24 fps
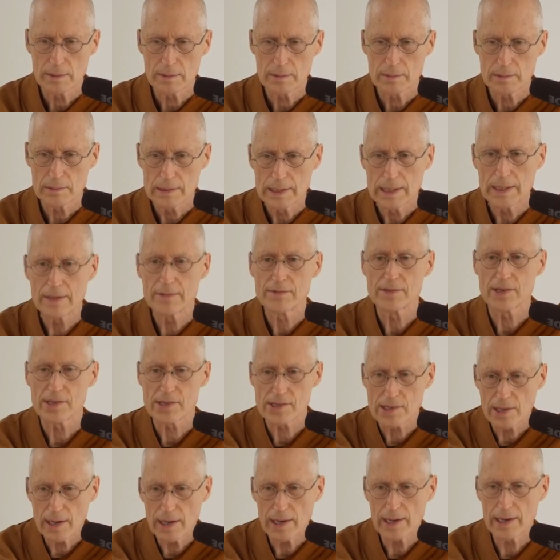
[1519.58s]
leaves
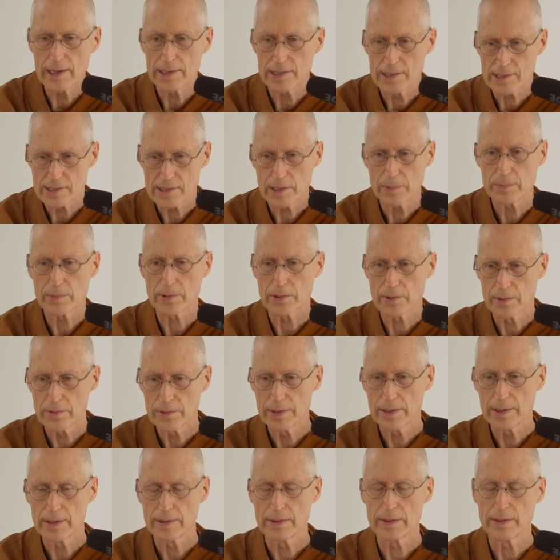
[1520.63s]
aside to some
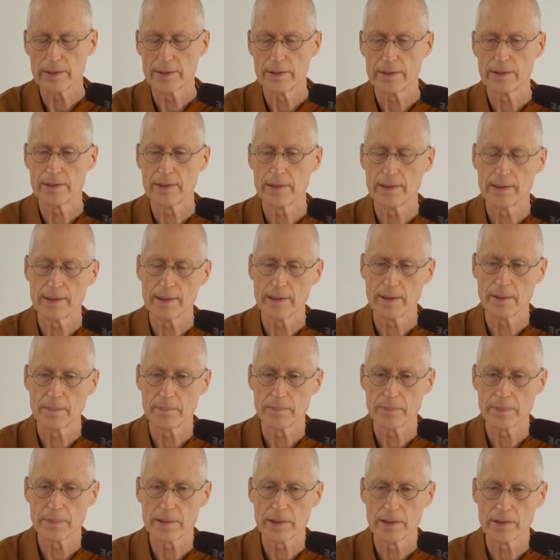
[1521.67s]
degree the, the,
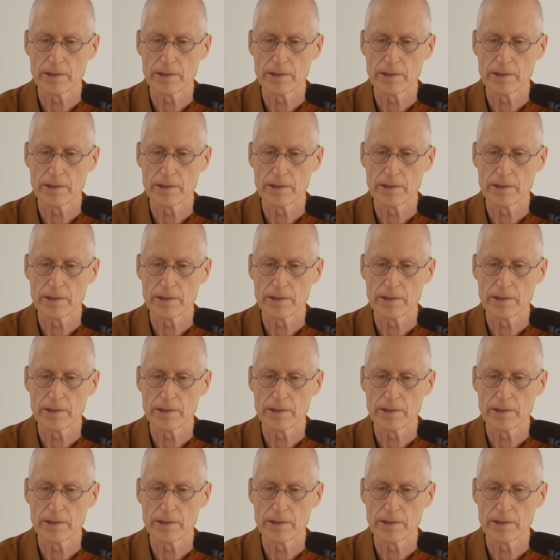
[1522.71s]
um,